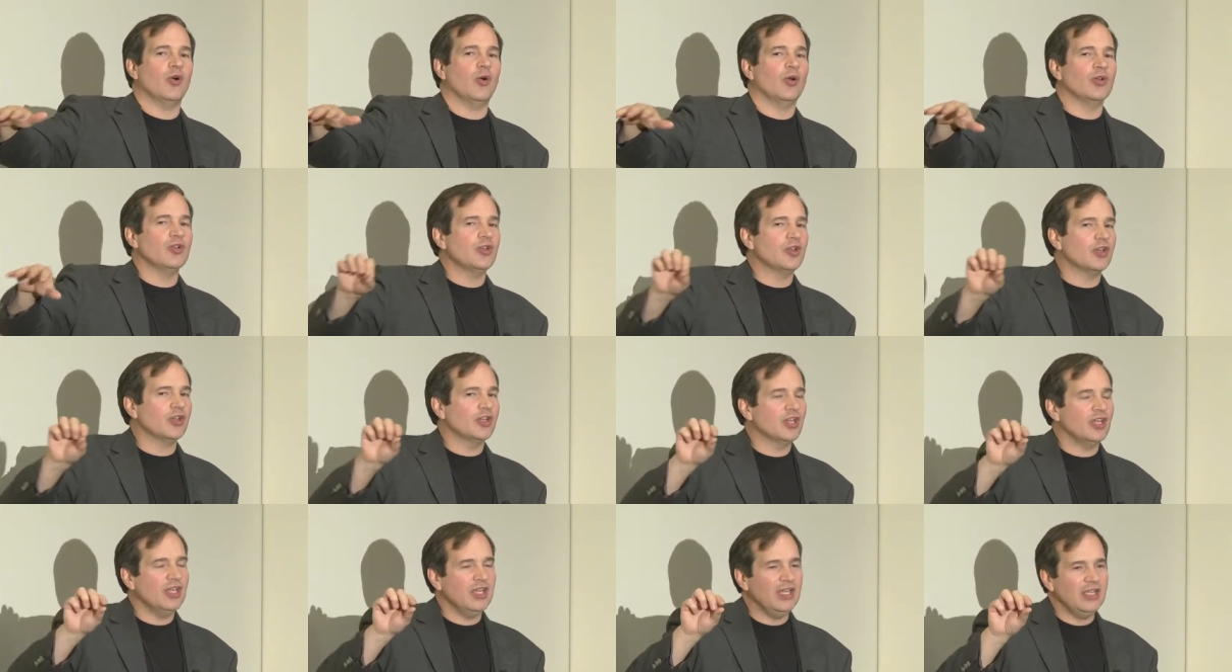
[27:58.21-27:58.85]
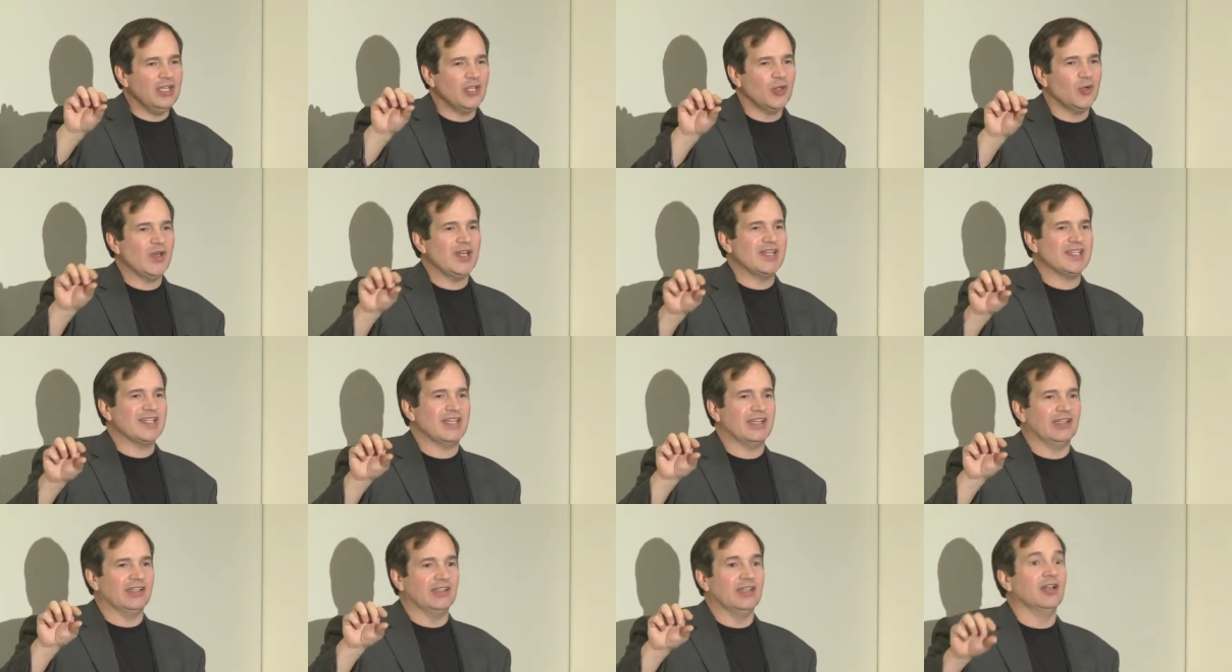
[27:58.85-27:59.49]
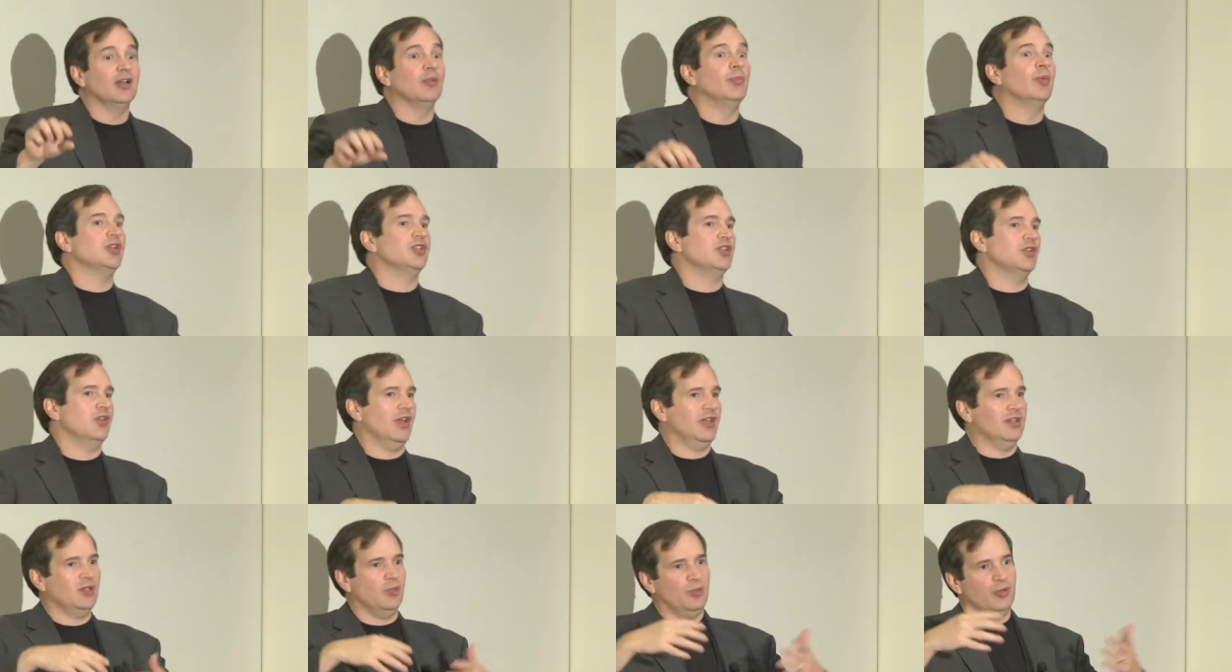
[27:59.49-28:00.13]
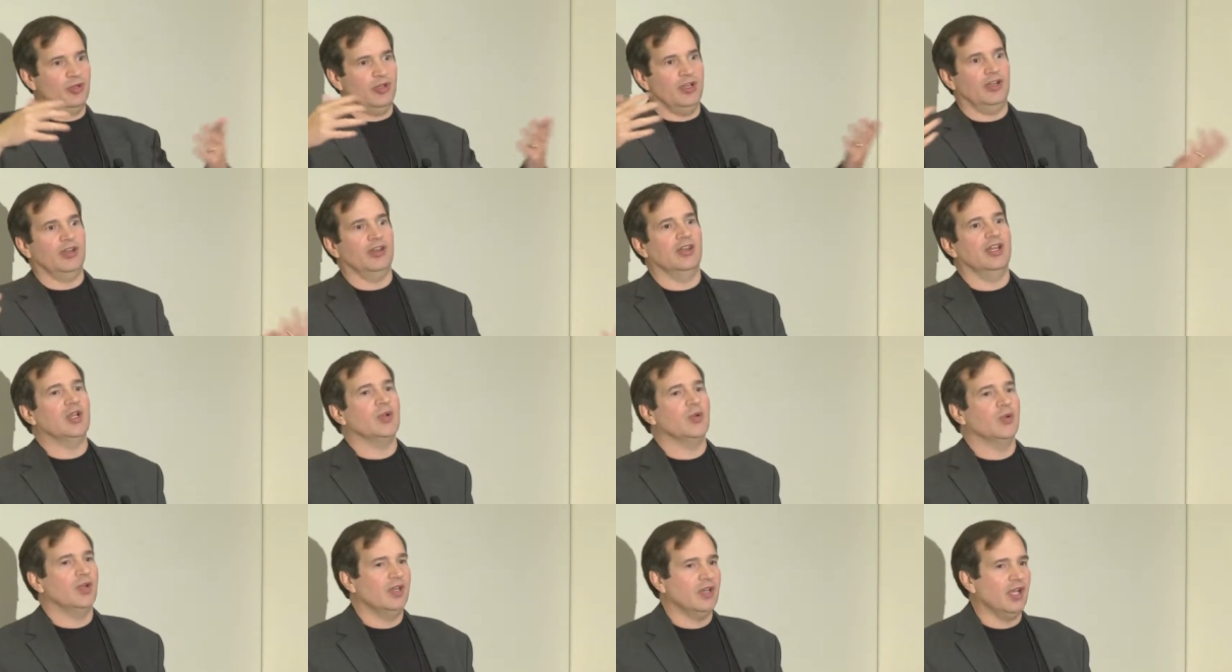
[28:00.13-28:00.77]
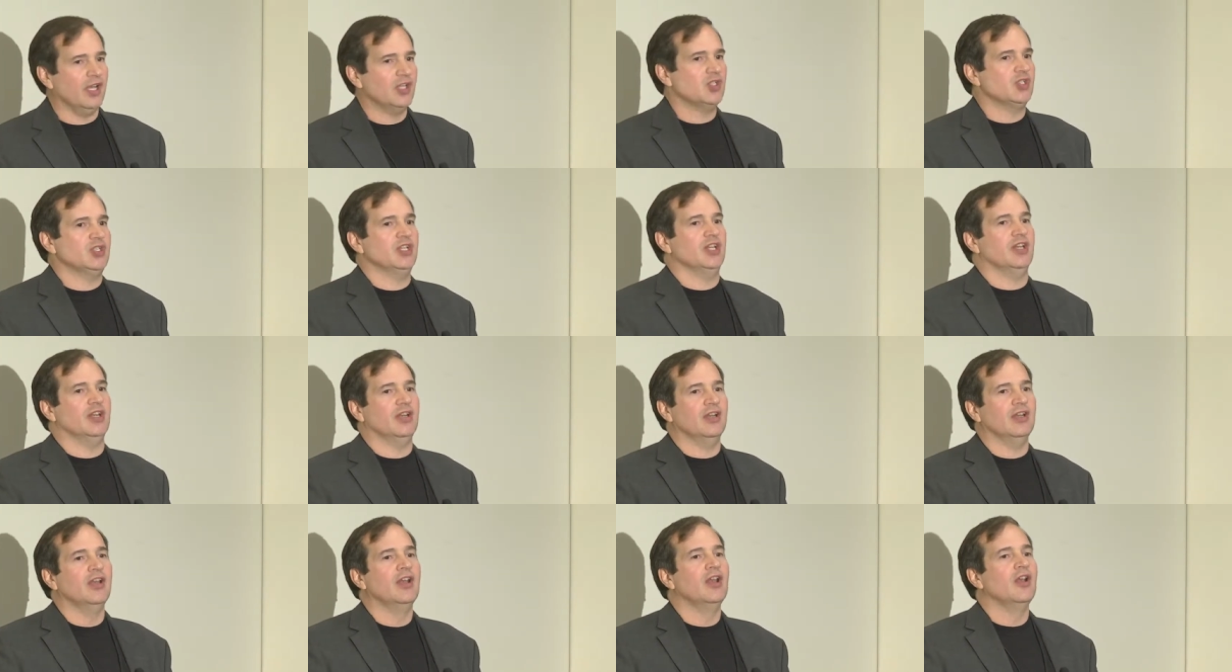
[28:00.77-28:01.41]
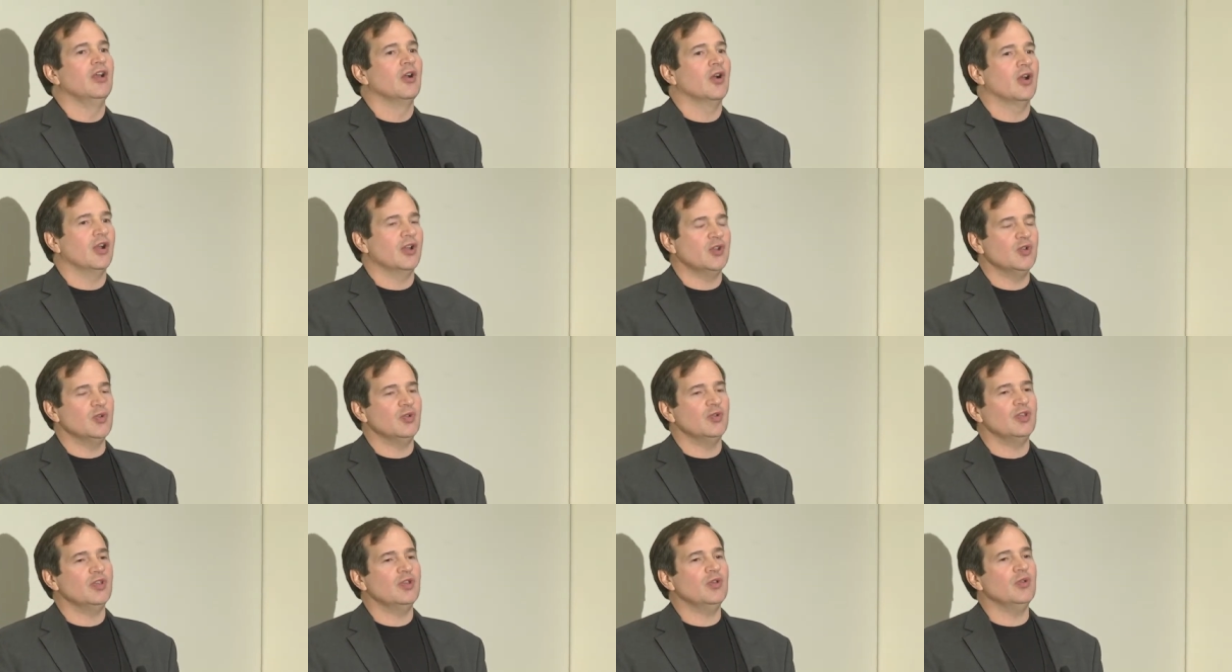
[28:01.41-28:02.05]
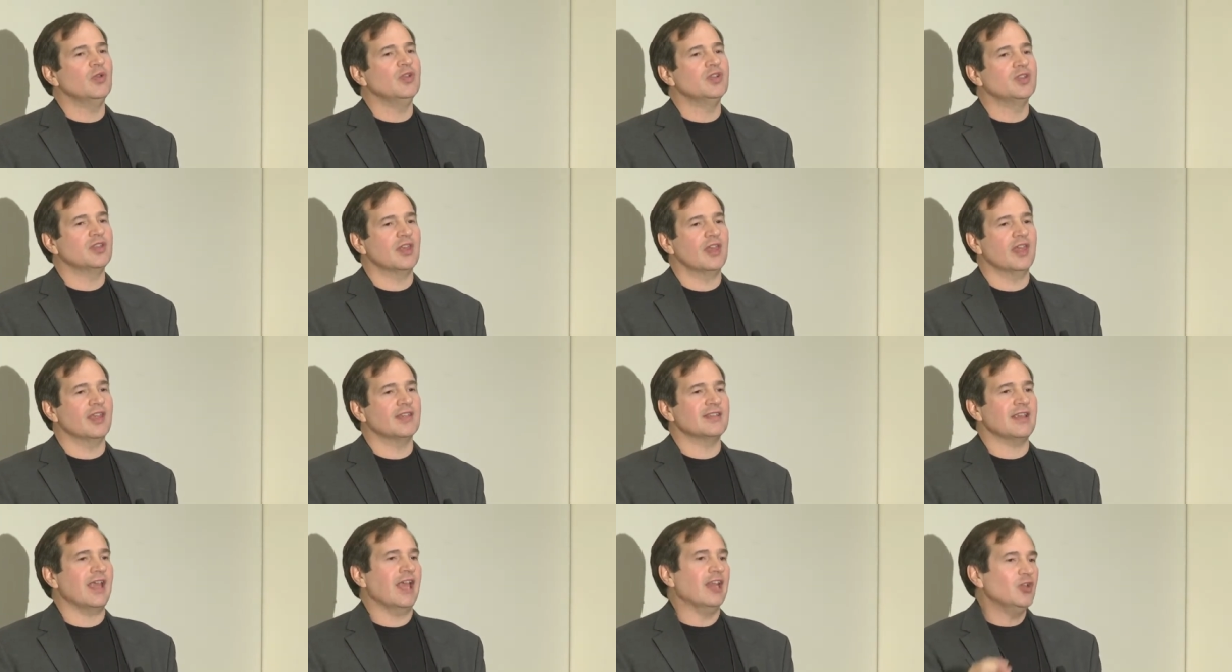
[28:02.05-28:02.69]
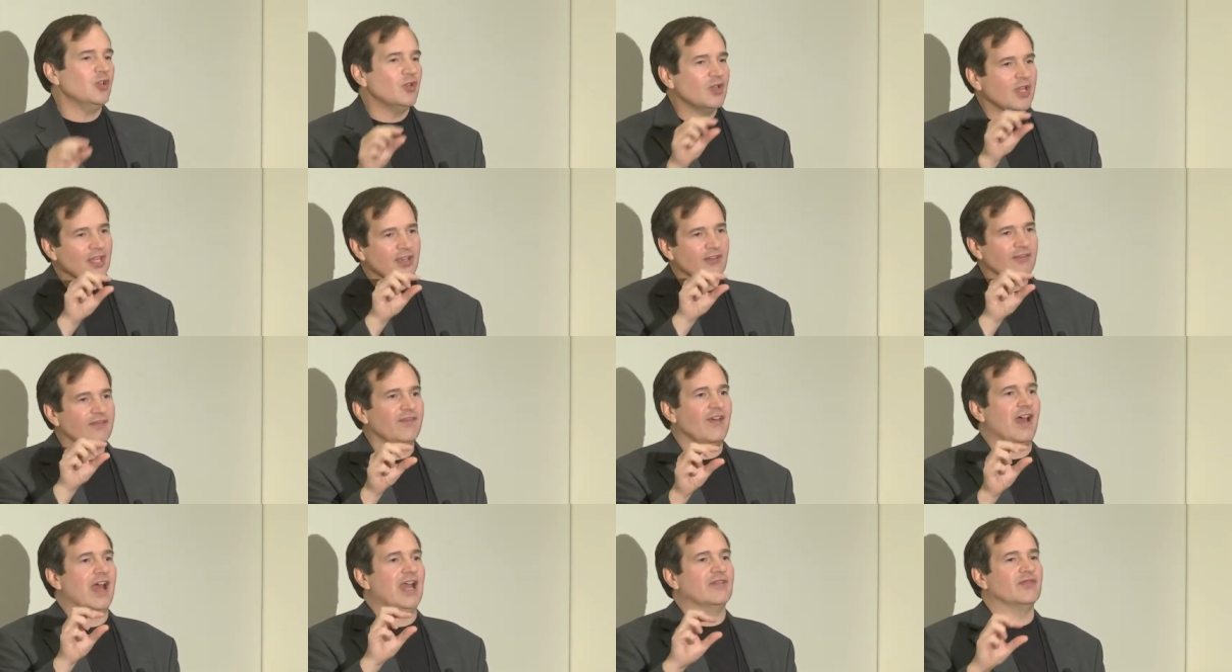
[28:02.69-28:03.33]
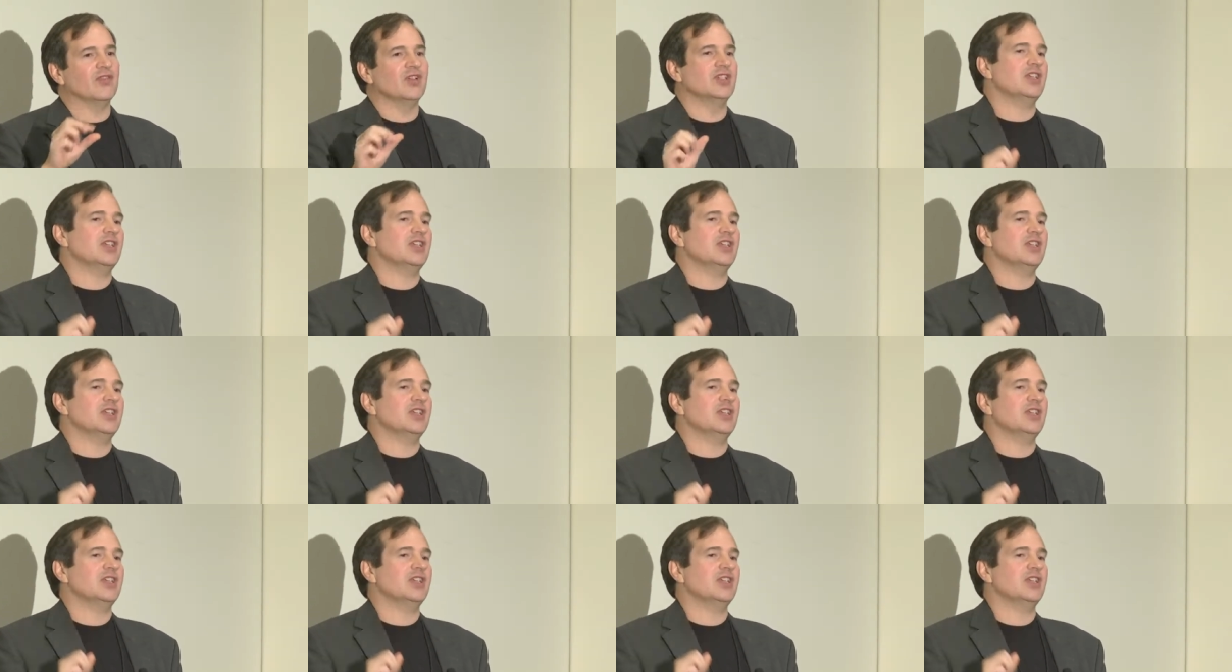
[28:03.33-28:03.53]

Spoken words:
or you could increase it a little, but you had to put it in liquid nitrogen and do huge things, and you'd get a 5 or